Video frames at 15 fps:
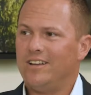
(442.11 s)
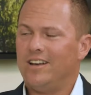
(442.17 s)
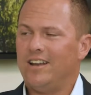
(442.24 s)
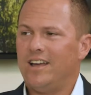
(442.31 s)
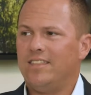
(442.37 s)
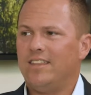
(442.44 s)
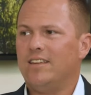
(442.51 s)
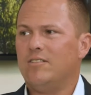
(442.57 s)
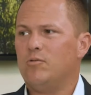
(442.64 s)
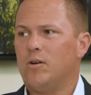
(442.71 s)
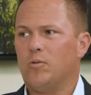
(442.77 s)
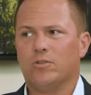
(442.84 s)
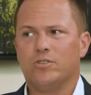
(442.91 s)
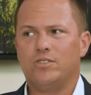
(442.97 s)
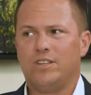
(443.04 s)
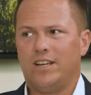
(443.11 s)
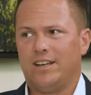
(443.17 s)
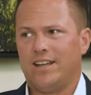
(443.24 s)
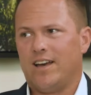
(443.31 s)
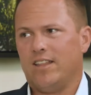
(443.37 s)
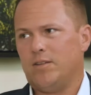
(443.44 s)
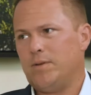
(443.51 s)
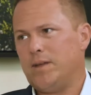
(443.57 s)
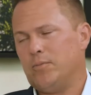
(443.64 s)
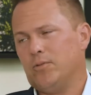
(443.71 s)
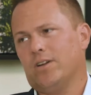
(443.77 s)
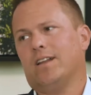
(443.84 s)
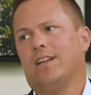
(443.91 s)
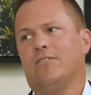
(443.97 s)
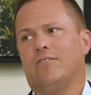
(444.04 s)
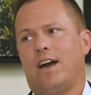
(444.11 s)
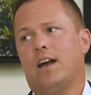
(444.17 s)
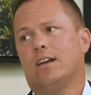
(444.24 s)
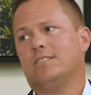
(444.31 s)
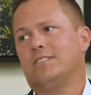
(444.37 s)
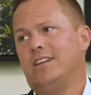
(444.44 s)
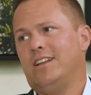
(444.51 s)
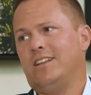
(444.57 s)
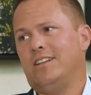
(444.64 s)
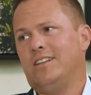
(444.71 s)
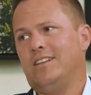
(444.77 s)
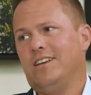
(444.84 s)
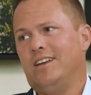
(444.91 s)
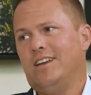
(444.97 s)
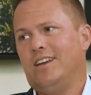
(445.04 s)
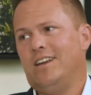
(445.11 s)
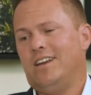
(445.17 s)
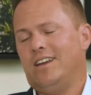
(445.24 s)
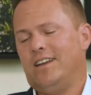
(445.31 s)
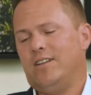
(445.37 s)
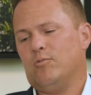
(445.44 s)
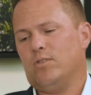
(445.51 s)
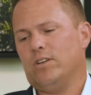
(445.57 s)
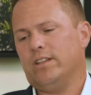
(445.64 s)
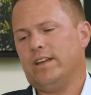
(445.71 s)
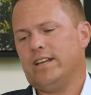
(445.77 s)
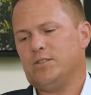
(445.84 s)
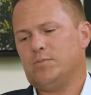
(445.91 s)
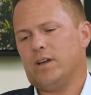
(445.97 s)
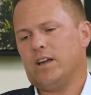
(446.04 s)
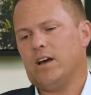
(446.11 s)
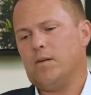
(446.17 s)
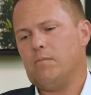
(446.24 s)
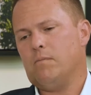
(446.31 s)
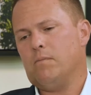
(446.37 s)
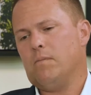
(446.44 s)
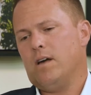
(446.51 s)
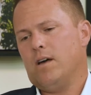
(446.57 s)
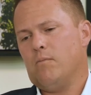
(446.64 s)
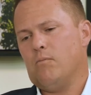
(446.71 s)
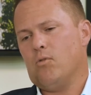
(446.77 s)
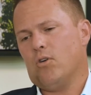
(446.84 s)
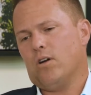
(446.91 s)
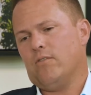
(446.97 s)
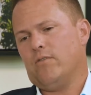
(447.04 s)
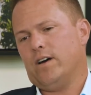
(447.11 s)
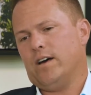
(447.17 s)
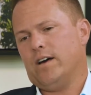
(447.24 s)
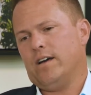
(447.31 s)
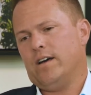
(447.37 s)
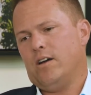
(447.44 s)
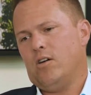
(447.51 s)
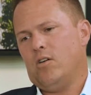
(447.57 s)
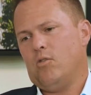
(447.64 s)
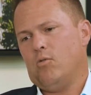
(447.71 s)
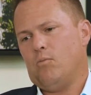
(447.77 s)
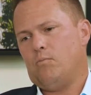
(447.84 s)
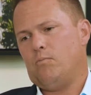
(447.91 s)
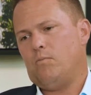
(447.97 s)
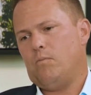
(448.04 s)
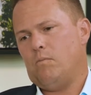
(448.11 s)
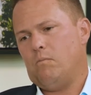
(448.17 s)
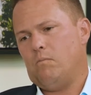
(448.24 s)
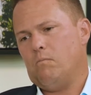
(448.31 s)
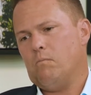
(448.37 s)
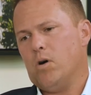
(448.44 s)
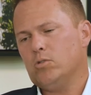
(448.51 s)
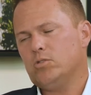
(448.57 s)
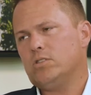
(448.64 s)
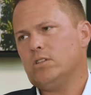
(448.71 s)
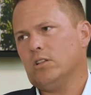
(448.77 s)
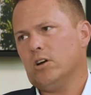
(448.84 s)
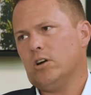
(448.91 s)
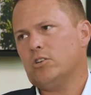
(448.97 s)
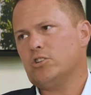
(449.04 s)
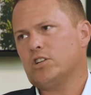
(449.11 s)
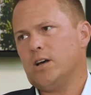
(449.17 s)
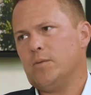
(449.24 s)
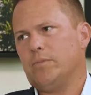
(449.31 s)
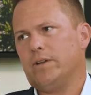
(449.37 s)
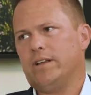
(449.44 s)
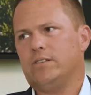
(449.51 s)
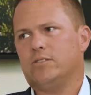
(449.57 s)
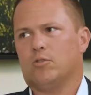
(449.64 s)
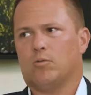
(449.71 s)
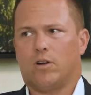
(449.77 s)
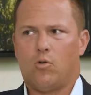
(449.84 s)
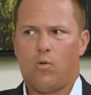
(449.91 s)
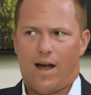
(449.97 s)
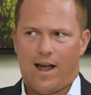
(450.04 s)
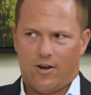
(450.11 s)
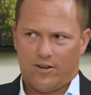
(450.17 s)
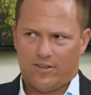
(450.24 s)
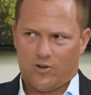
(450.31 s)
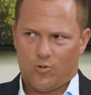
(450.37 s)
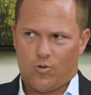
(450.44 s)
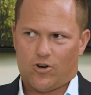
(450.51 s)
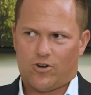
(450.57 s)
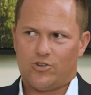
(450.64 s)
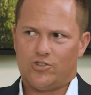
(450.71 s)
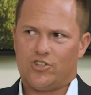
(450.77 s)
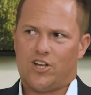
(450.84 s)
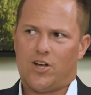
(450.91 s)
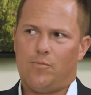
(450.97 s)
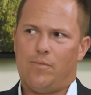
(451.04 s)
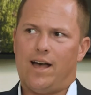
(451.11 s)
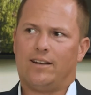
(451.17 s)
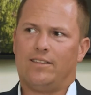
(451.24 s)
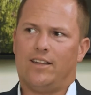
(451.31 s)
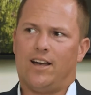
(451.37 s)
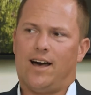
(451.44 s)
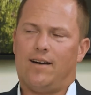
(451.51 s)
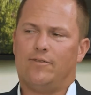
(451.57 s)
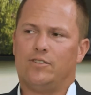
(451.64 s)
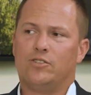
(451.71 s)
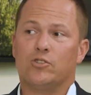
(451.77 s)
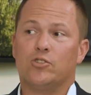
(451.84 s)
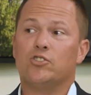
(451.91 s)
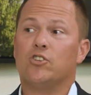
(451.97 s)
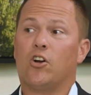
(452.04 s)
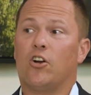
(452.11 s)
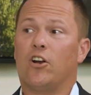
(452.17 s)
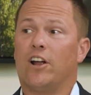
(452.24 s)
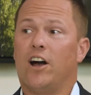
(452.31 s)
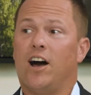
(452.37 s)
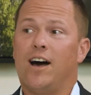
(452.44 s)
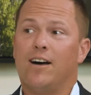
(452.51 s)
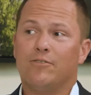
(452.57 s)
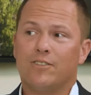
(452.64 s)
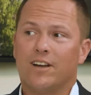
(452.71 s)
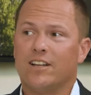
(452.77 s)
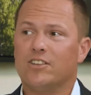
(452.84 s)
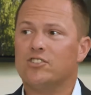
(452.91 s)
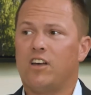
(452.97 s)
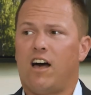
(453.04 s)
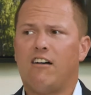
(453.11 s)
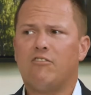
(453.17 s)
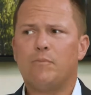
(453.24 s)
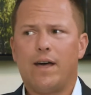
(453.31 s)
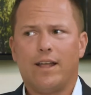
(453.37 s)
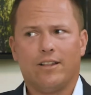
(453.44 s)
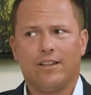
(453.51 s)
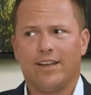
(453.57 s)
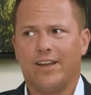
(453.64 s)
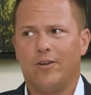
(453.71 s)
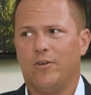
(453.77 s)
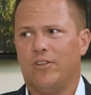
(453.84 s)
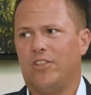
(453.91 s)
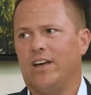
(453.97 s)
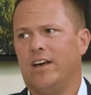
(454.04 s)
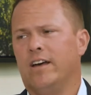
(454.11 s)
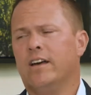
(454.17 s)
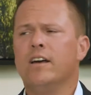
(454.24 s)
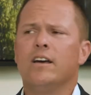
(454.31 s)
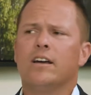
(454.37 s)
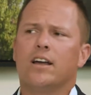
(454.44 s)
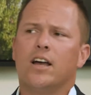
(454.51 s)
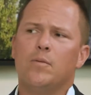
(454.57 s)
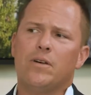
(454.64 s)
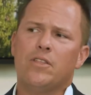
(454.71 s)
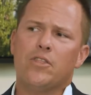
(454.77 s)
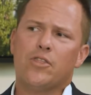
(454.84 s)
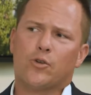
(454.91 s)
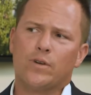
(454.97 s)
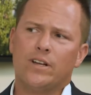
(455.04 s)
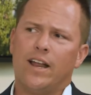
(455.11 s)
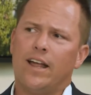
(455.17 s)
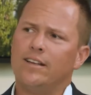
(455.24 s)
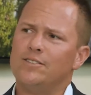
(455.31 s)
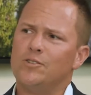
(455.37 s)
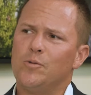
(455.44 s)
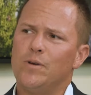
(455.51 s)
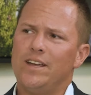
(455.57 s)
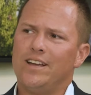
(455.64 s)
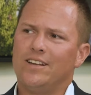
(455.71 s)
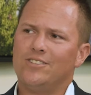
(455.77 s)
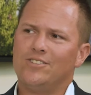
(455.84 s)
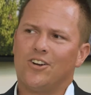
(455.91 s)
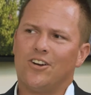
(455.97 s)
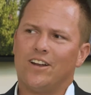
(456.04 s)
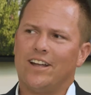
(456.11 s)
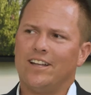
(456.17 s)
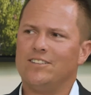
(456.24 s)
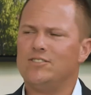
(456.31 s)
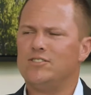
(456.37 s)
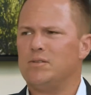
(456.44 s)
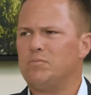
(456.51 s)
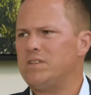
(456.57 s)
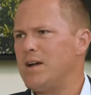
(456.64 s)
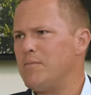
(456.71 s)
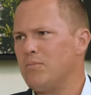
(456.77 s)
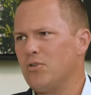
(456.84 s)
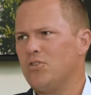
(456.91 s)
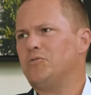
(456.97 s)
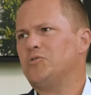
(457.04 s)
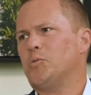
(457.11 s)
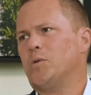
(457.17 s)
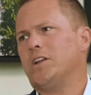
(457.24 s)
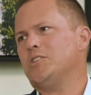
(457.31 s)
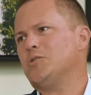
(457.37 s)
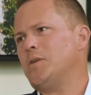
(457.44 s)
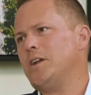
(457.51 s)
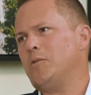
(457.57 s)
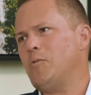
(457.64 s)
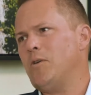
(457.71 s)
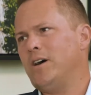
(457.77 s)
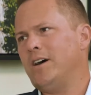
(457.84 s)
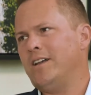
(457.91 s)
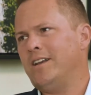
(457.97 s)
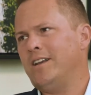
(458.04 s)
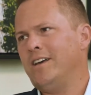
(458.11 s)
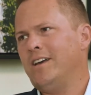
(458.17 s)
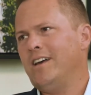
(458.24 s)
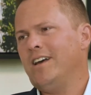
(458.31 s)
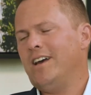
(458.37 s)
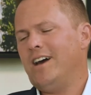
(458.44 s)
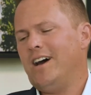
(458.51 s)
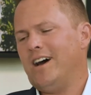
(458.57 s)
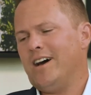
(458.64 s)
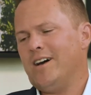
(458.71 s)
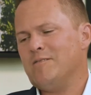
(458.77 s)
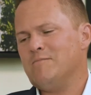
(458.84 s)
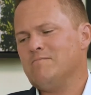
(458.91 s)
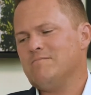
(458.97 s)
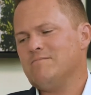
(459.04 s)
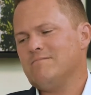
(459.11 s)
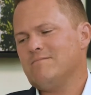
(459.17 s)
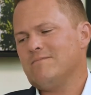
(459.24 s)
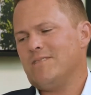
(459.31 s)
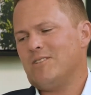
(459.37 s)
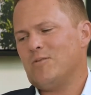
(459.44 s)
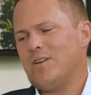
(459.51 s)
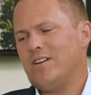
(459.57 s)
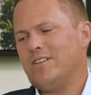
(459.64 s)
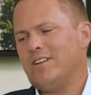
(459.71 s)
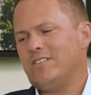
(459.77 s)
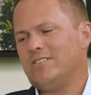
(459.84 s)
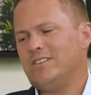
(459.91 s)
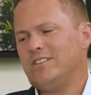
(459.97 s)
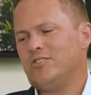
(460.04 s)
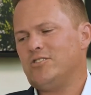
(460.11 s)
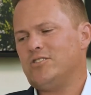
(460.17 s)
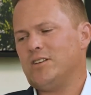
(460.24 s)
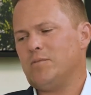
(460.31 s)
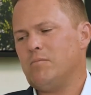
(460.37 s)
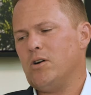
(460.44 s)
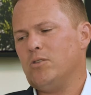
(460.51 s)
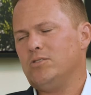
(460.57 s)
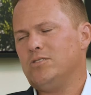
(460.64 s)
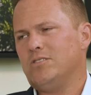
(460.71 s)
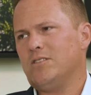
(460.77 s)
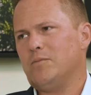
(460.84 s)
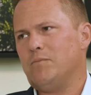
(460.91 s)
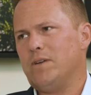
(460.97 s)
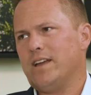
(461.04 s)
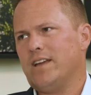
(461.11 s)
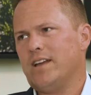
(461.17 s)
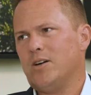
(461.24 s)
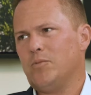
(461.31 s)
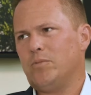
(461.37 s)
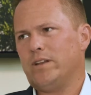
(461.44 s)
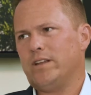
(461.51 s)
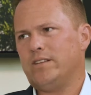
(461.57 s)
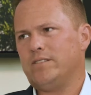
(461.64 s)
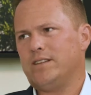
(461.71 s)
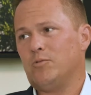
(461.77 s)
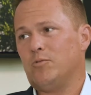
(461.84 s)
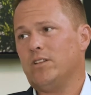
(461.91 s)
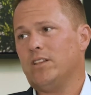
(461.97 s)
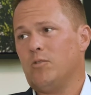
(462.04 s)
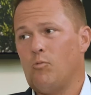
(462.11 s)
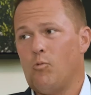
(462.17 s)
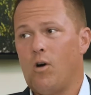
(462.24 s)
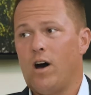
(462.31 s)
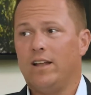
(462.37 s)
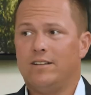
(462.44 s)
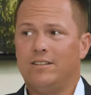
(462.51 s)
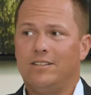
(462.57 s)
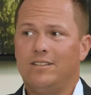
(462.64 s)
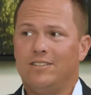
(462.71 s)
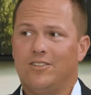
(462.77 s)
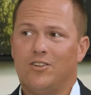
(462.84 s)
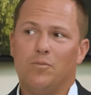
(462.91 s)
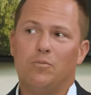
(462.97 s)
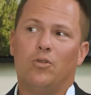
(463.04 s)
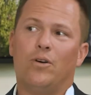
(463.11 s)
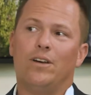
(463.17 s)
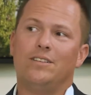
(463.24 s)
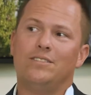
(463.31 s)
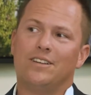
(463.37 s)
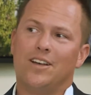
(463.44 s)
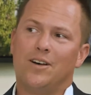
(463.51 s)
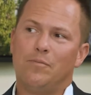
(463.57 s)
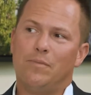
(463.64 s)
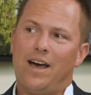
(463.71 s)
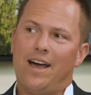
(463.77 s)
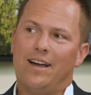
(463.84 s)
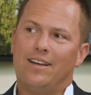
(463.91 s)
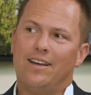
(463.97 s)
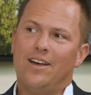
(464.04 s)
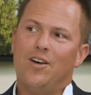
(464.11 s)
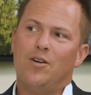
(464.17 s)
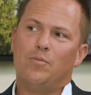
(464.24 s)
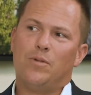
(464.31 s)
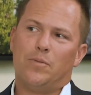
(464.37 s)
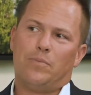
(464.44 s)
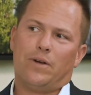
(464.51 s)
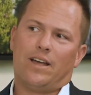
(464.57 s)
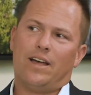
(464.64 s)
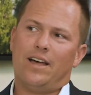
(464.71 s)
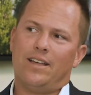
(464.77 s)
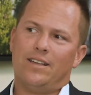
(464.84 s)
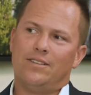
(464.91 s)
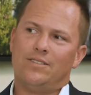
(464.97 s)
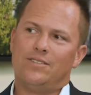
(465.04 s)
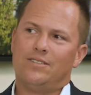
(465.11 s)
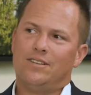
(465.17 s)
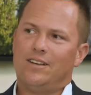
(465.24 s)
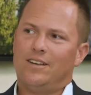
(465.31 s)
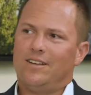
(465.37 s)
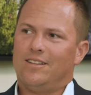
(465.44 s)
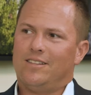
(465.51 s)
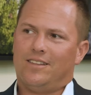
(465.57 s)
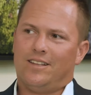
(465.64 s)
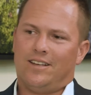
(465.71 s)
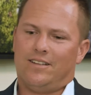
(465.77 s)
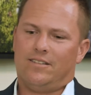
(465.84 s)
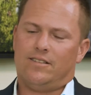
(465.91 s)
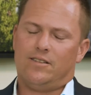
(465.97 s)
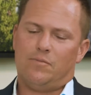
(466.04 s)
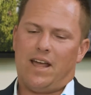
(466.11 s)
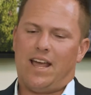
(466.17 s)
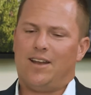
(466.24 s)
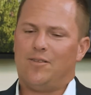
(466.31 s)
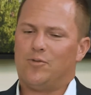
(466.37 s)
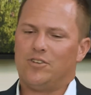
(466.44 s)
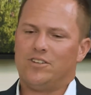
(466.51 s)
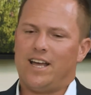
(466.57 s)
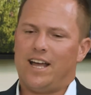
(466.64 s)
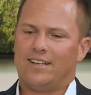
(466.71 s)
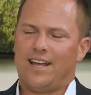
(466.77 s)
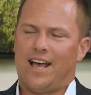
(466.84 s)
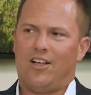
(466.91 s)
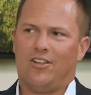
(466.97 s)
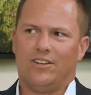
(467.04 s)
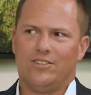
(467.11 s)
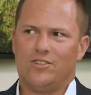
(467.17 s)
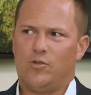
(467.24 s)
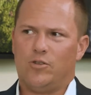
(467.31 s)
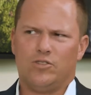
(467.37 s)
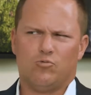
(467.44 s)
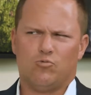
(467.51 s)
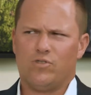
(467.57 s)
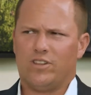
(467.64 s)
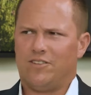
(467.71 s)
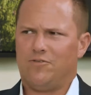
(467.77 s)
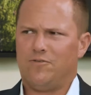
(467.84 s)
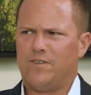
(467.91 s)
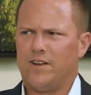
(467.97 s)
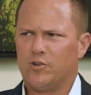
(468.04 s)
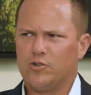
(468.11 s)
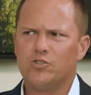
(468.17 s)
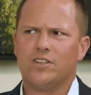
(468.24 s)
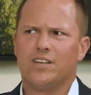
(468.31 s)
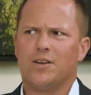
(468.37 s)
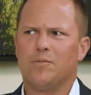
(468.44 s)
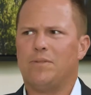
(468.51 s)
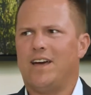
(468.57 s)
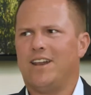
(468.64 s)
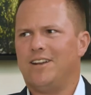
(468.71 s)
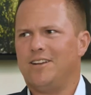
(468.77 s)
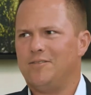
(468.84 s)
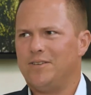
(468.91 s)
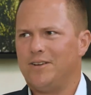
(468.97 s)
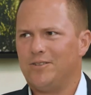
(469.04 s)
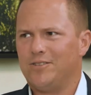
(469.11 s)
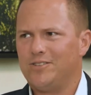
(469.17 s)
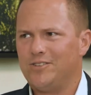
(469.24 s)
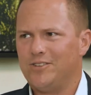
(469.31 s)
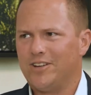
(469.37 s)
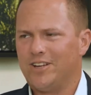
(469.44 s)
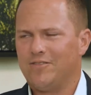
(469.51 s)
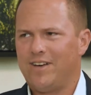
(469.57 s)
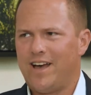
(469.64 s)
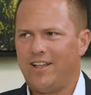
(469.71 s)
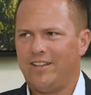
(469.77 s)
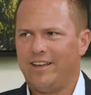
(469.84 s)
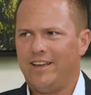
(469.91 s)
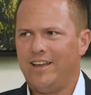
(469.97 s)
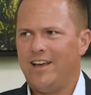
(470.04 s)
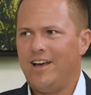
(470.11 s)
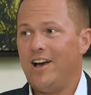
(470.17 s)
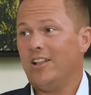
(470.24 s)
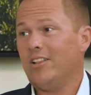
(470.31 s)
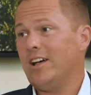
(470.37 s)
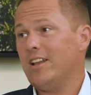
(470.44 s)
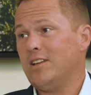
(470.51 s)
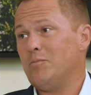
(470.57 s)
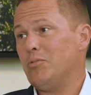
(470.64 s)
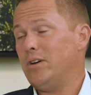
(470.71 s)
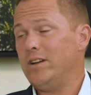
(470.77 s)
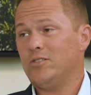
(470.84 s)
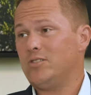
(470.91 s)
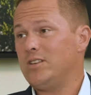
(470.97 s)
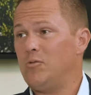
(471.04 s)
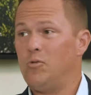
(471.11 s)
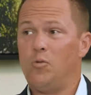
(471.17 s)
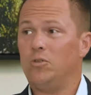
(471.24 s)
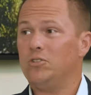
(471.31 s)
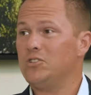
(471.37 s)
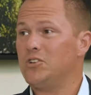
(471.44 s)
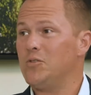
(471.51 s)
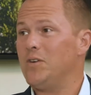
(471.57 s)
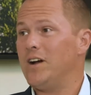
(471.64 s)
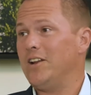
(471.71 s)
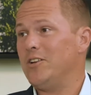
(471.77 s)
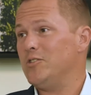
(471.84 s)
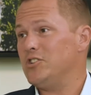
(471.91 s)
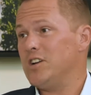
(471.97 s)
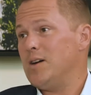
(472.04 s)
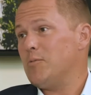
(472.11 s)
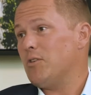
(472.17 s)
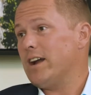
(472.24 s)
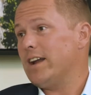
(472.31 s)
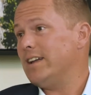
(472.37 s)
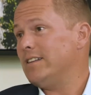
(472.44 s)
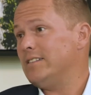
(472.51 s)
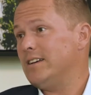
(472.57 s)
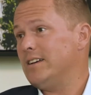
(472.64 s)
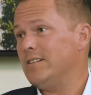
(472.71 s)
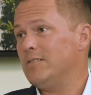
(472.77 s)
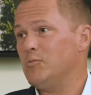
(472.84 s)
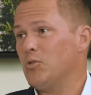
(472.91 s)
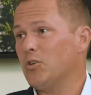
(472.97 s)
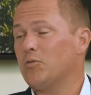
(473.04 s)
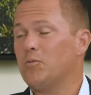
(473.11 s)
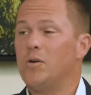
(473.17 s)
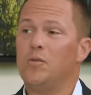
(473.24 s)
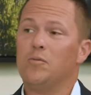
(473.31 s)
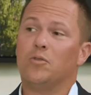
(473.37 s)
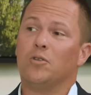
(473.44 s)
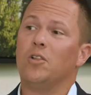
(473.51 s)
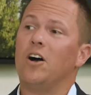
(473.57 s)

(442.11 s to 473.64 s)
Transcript: And I think what we're seeing now that people are getting vaccinated, it really has become more of a, most of the large companies are requiring their workers to come back to the office. They're starting off kind of soft pedaling it with a come in 3 days a week starting in September of 2021. Around here, it's interesting. Most of the big companies, they really want their employees to come back, but because the demand for tech talent is always really fiercely competitive here in Silicon Valley, a lot of the employees are saying, well, we'll just go find a new job where I get to work from home for